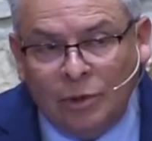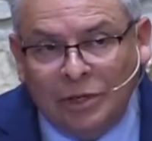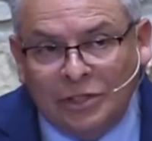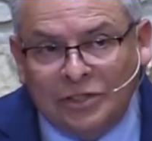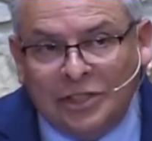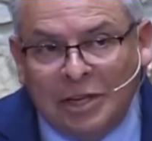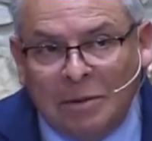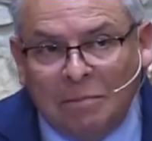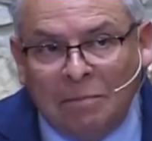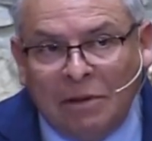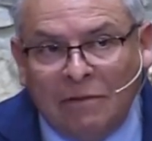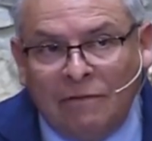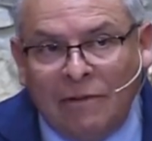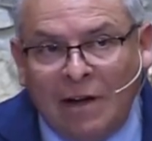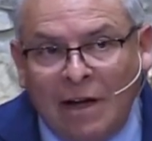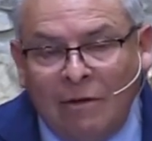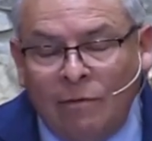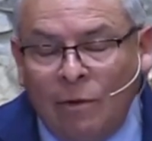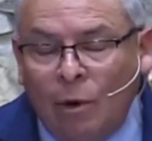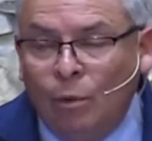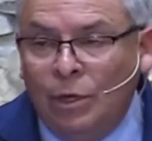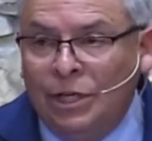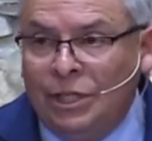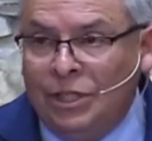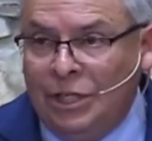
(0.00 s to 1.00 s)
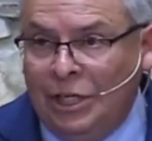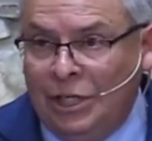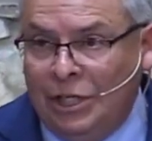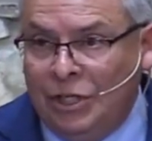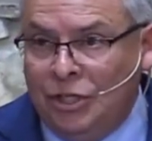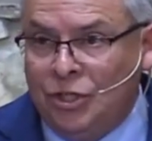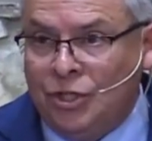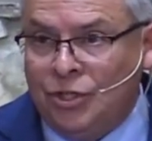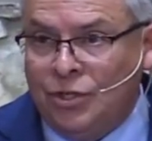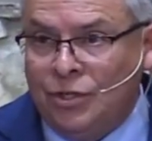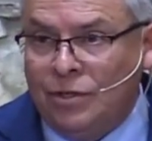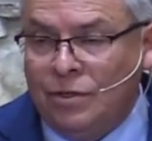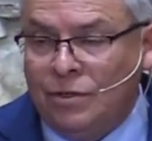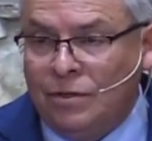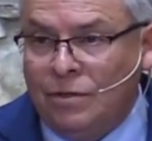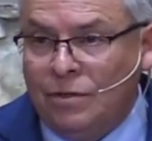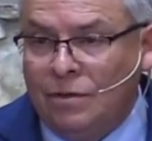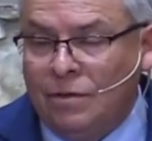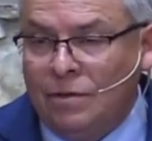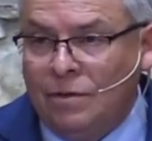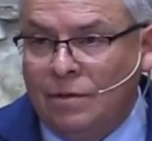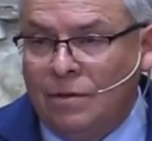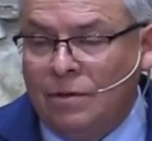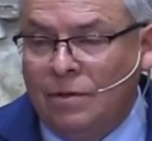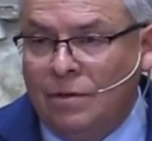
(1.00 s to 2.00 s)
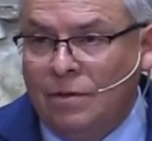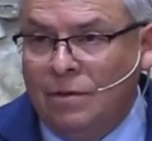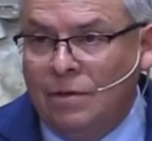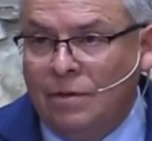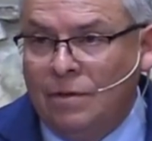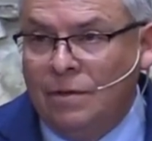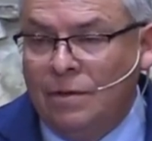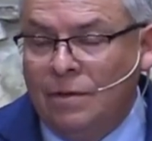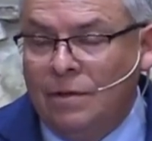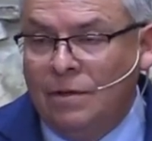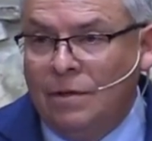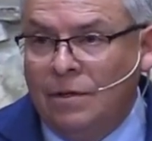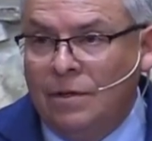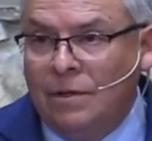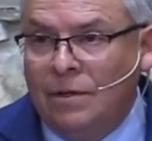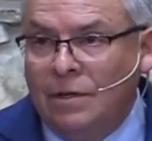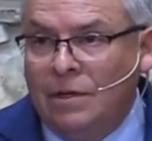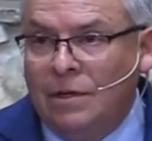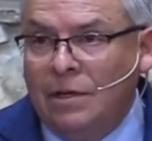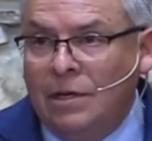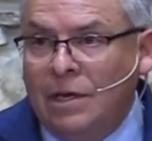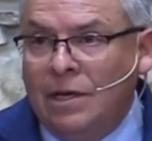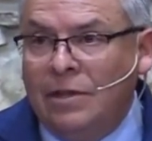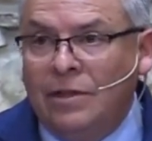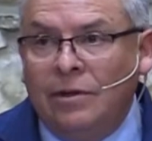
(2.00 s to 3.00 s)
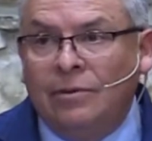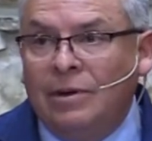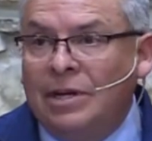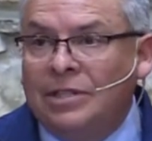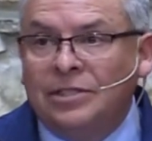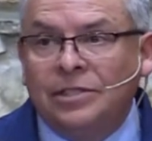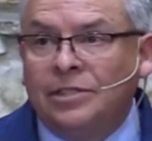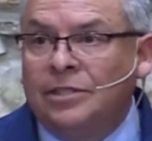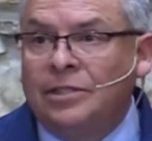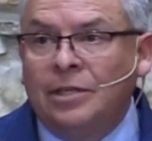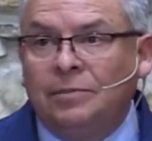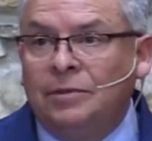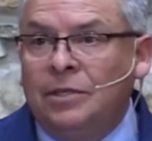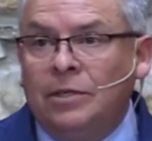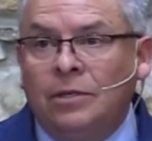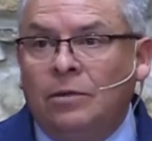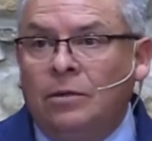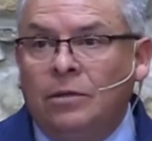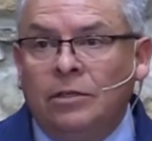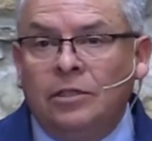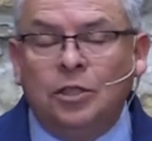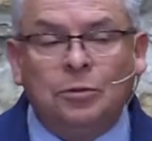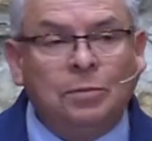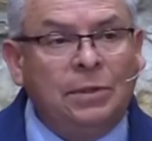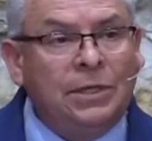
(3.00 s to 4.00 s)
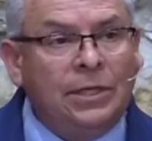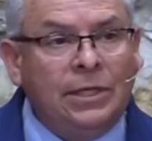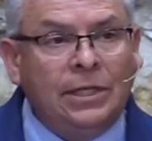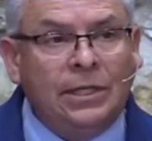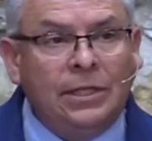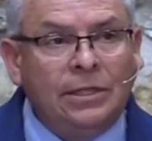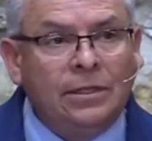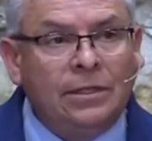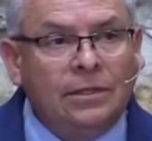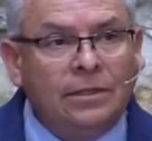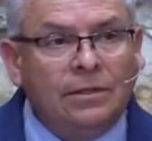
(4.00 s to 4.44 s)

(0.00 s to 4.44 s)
exemplify what we teach, and the rest is up to the Holy Spirit.